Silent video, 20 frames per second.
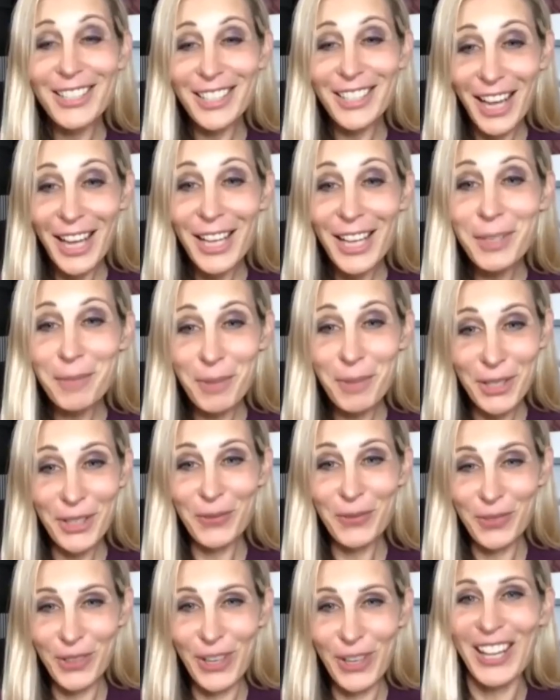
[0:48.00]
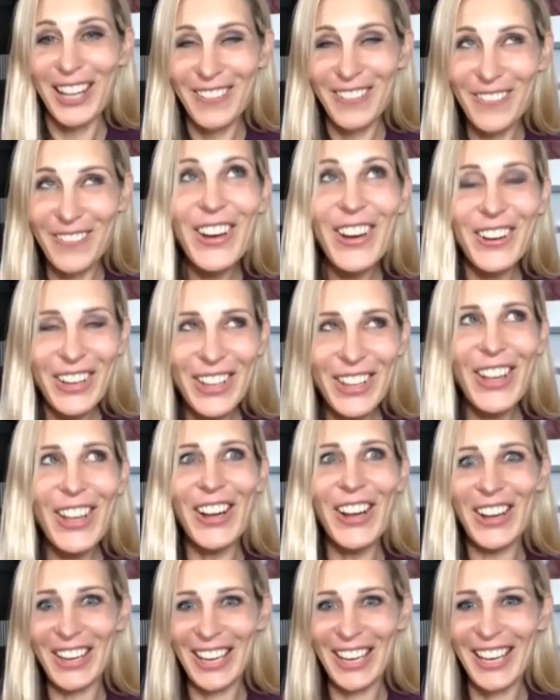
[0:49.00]
it has been very
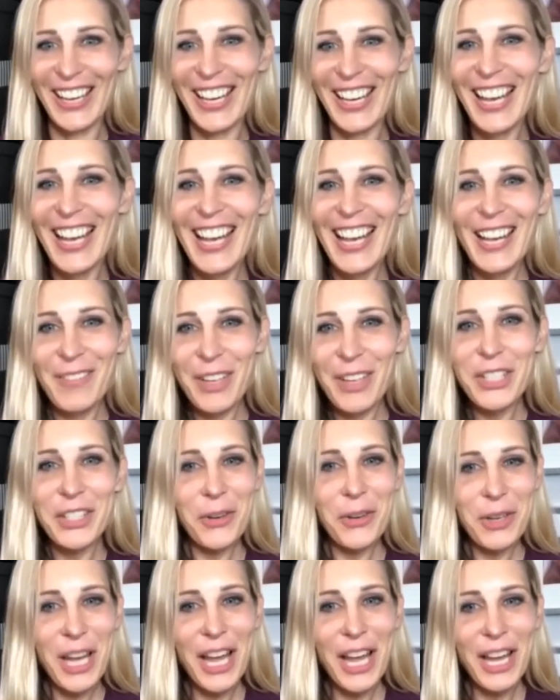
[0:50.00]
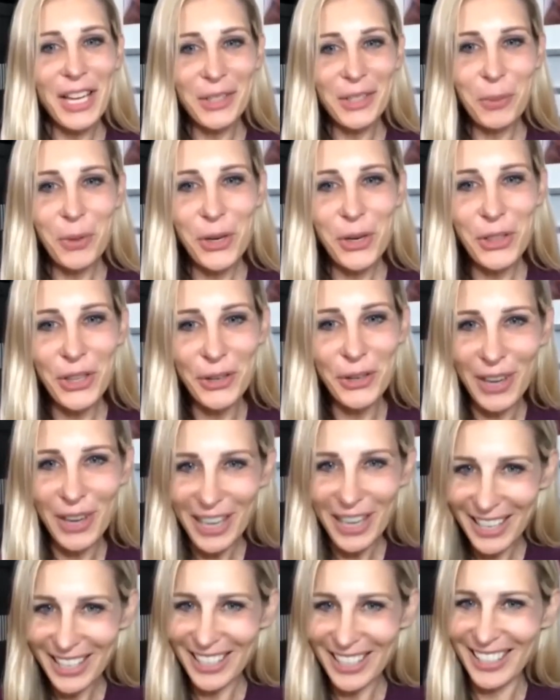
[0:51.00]
long. It's okay. It's worth it,
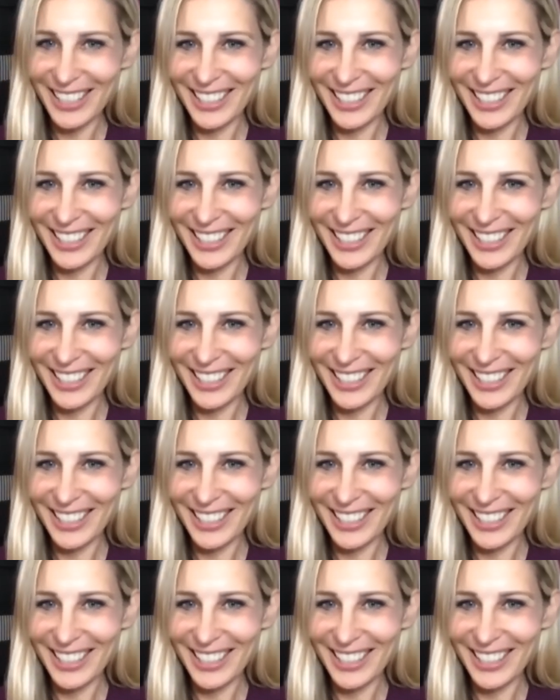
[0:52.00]
right?